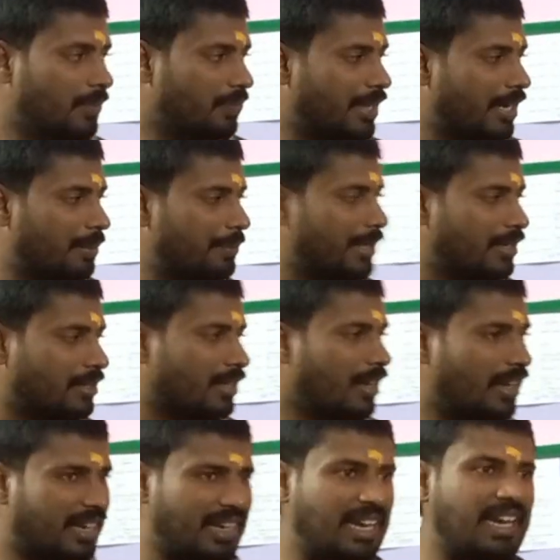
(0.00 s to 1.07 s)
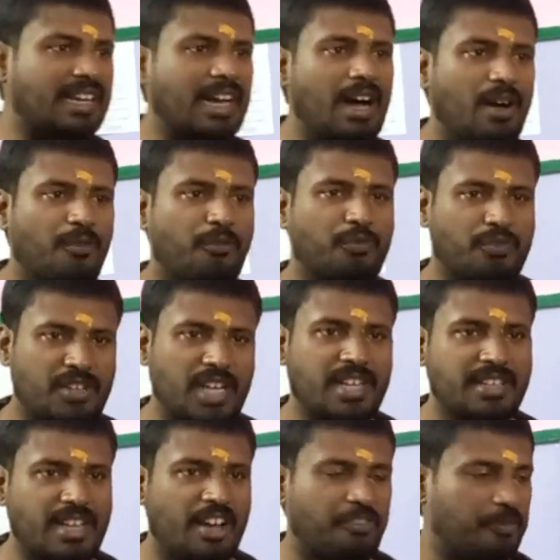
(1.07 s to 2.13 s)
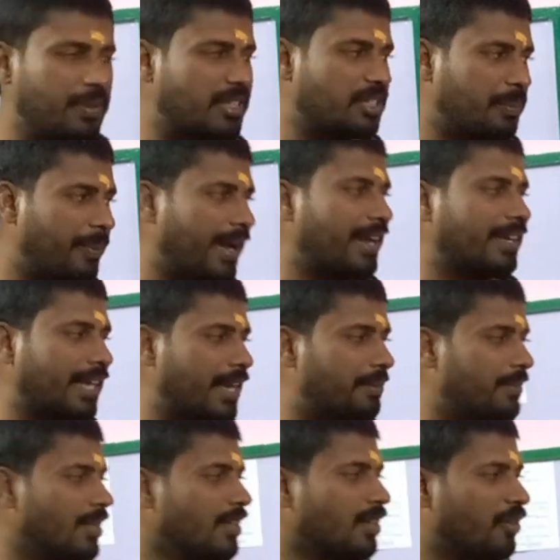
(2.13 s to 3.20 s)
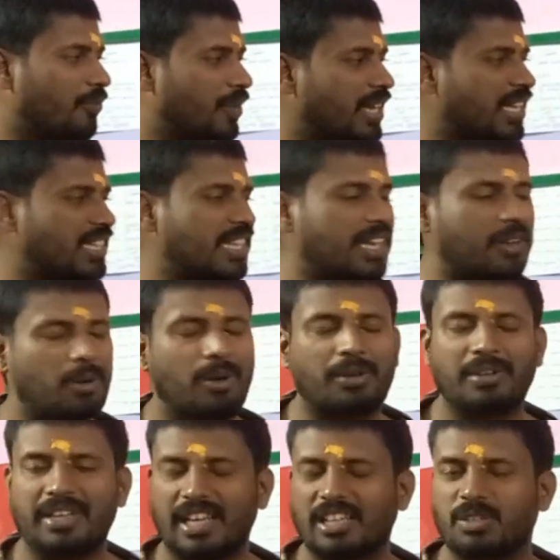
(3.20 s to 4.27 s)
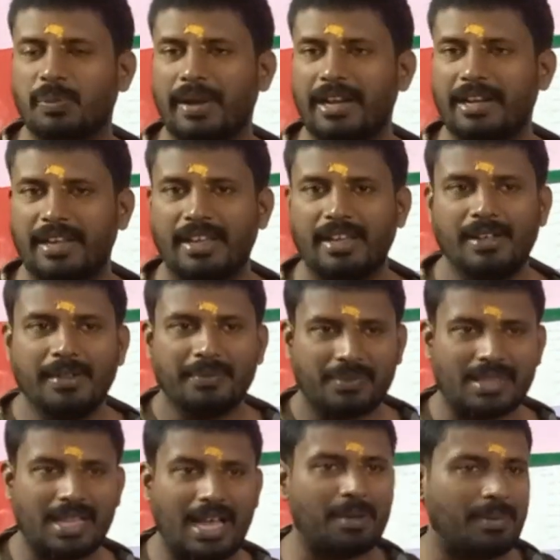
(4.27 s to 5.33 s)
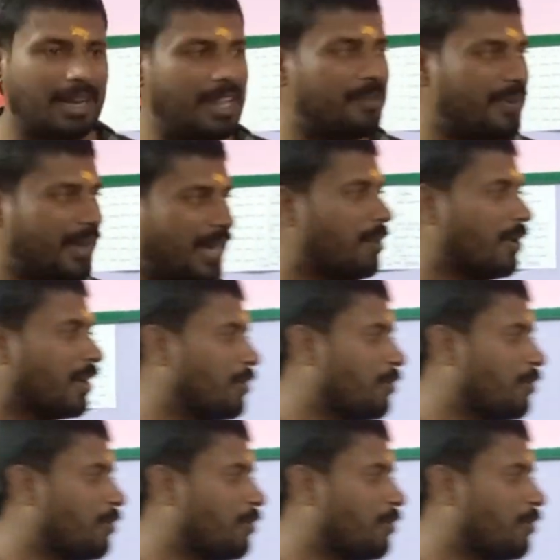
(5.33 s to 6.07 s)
That means rate of change of means by time. V is equal to S by T. Normally whenever